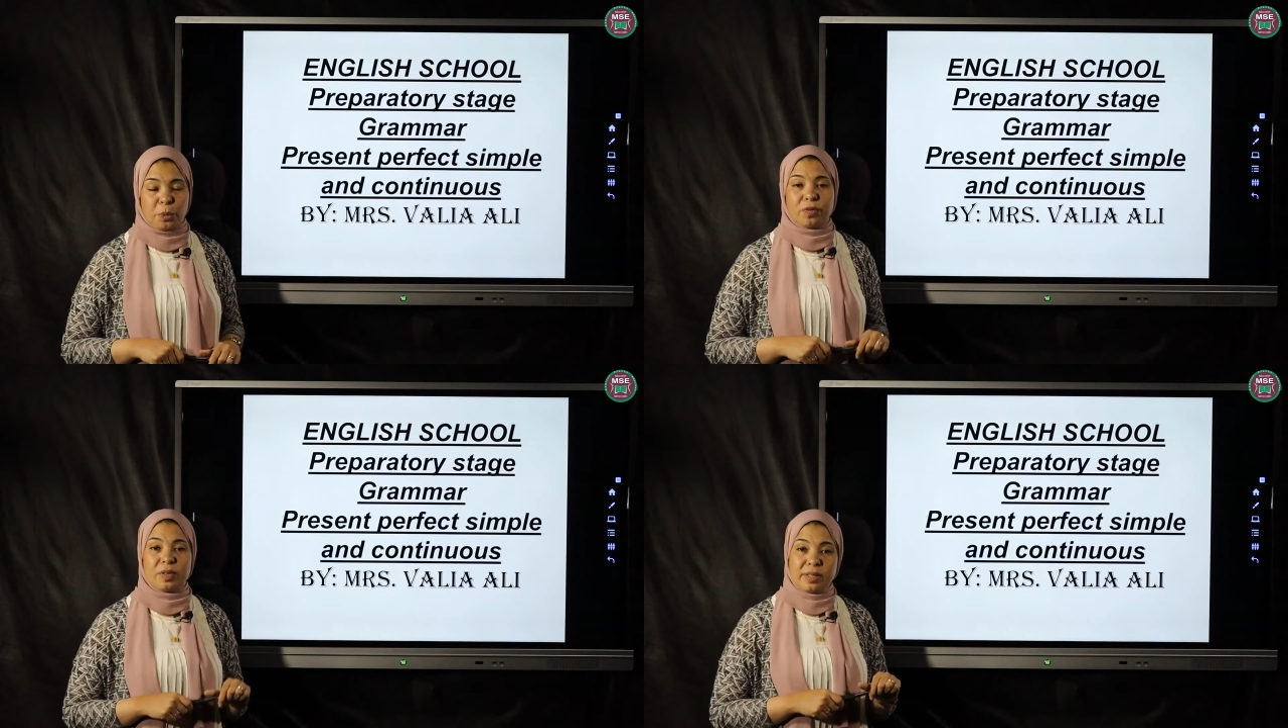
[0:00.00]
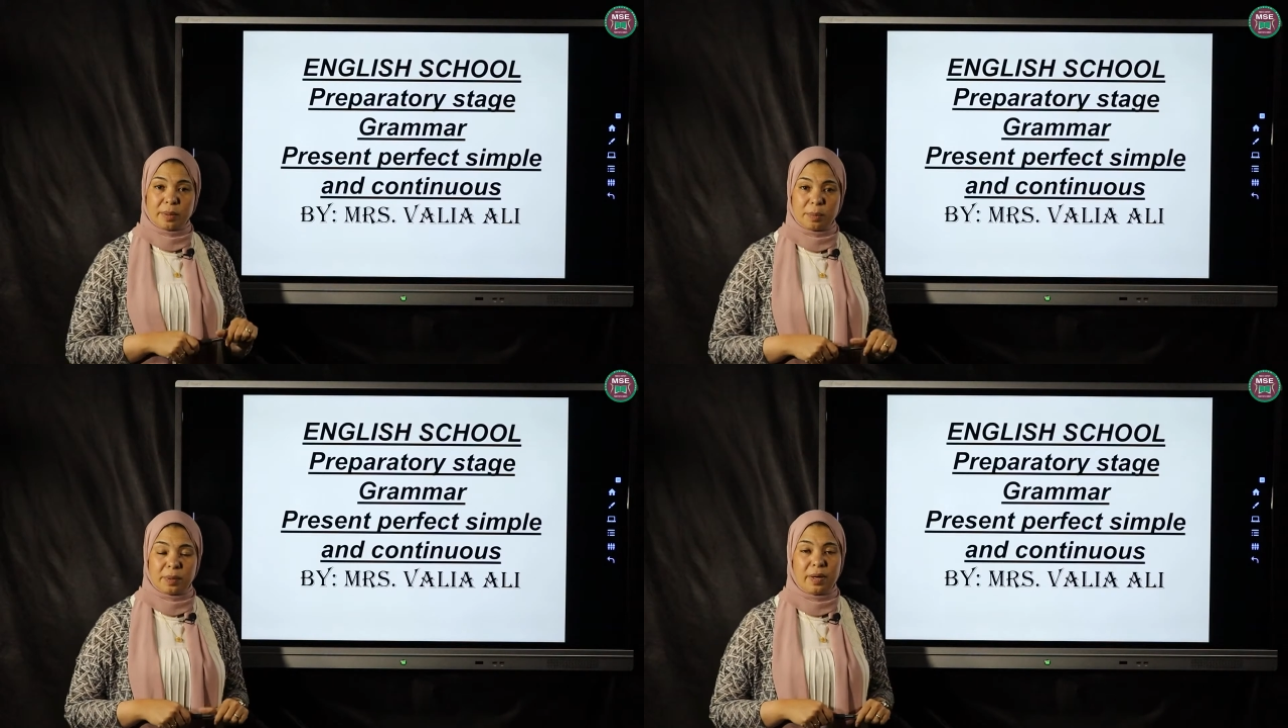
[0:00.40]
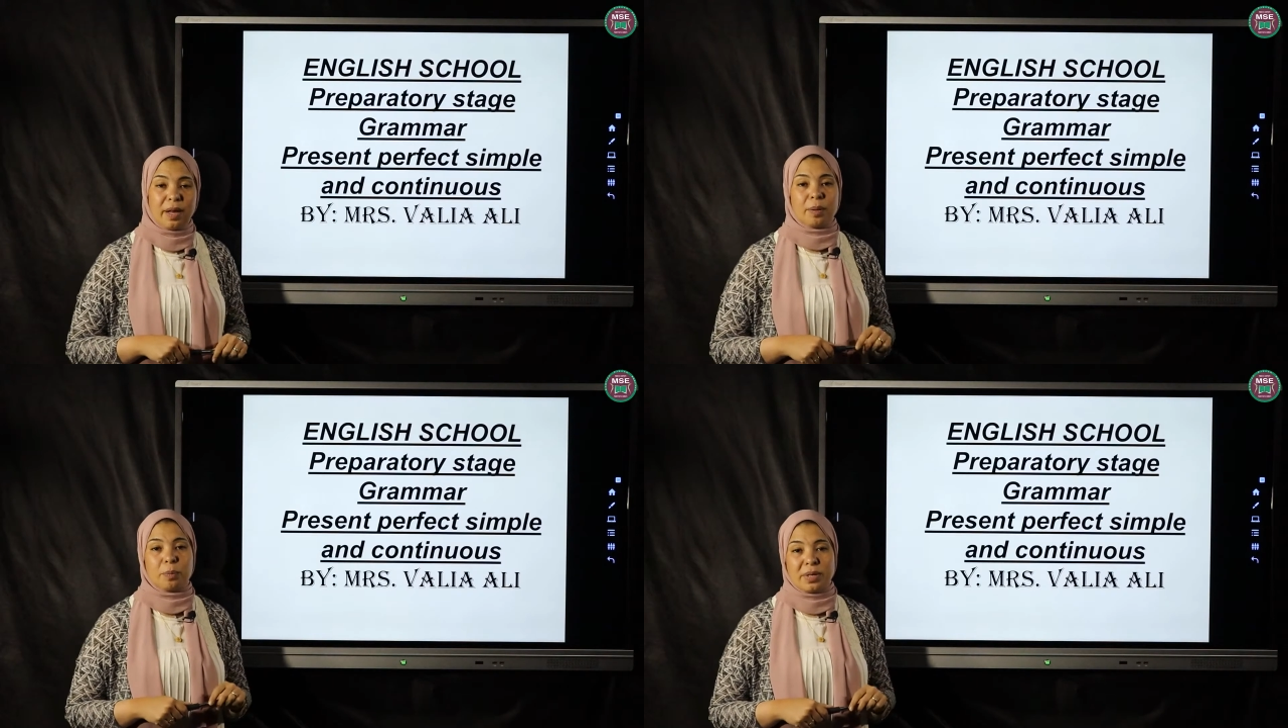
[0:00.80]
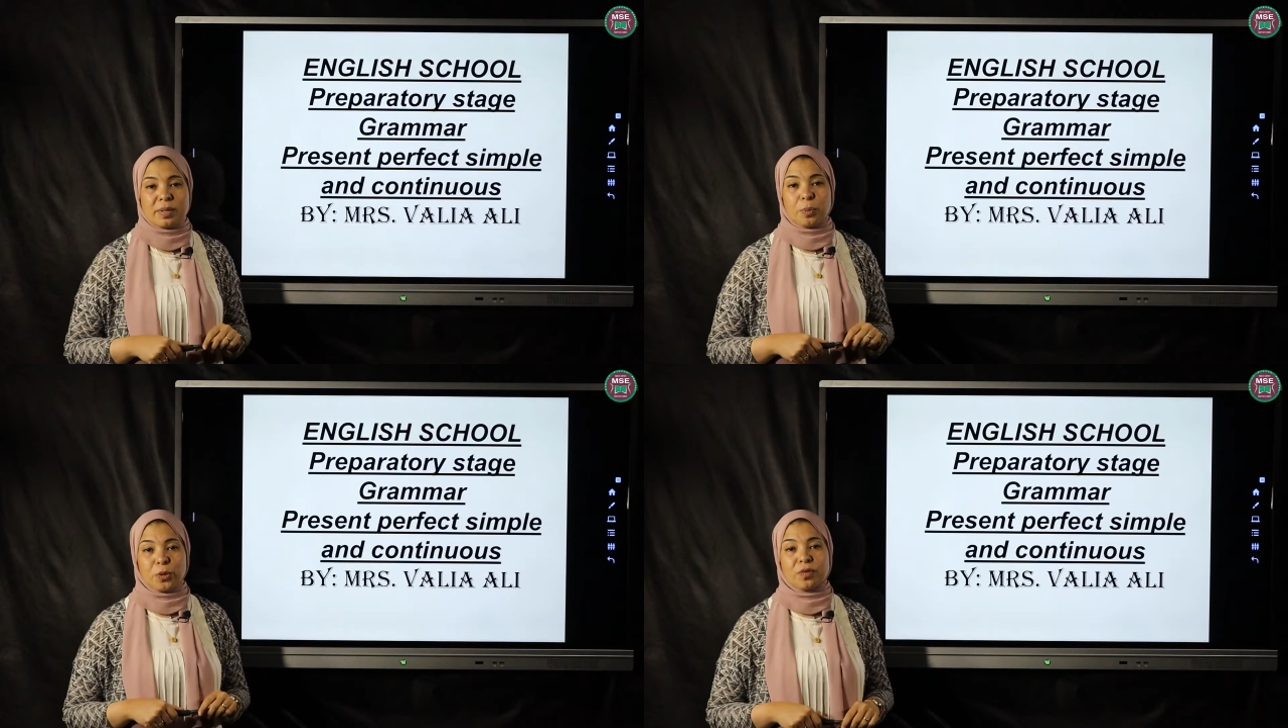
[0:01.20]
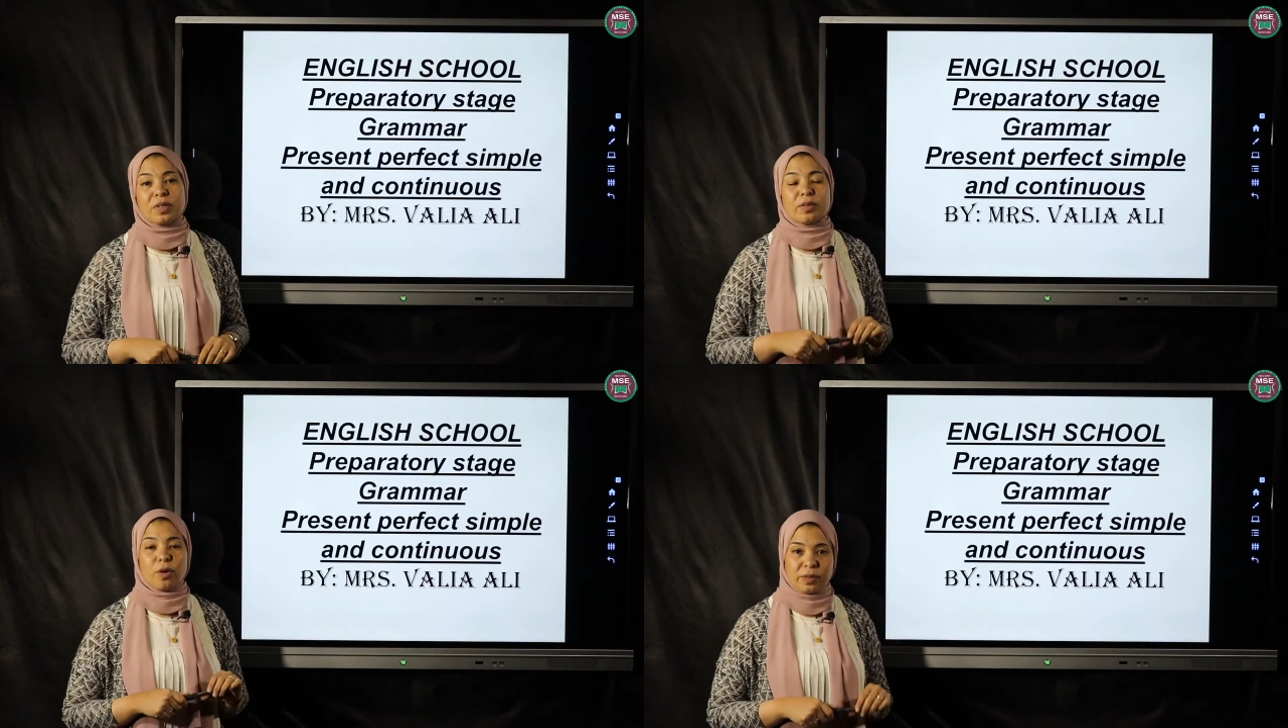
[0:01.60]
perfect simple and present
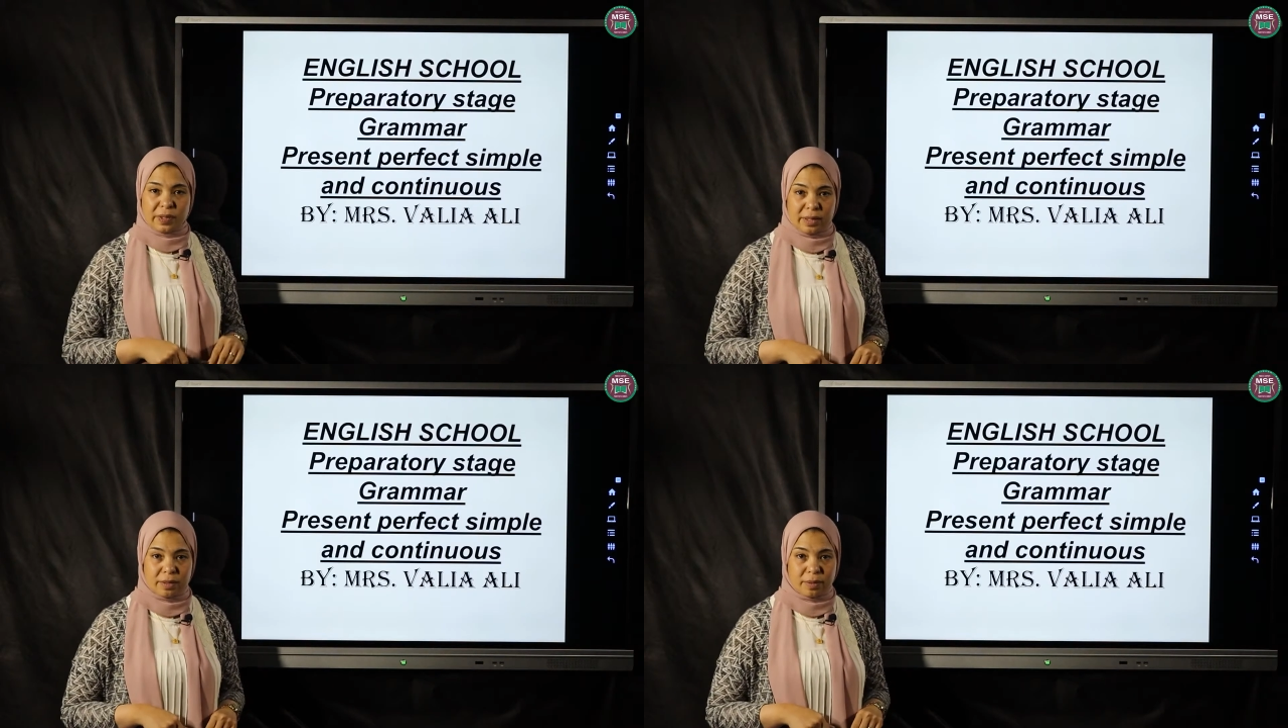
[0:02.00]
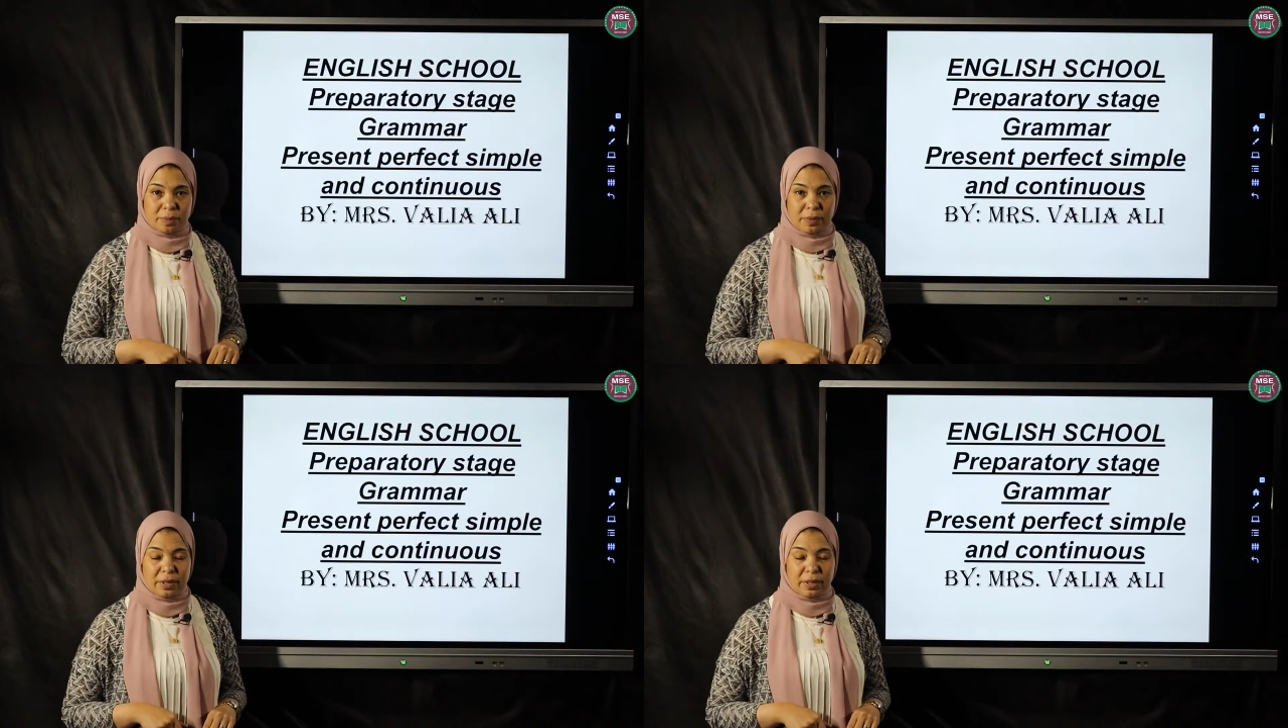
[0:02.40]
perfect continuous.